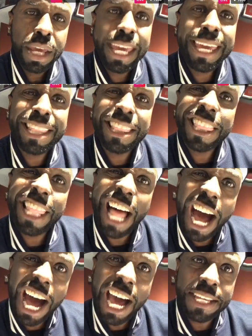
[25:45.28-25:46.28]
He
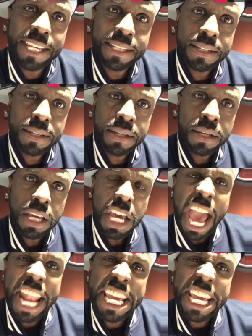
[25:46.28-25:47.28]
lied,
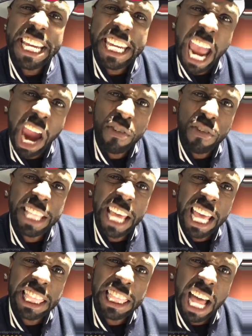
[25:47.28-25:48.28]
and he carried
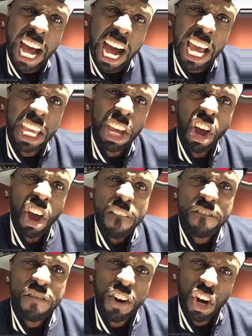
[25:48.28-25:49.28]
that lie
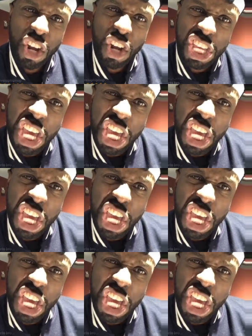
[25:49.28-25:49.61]
for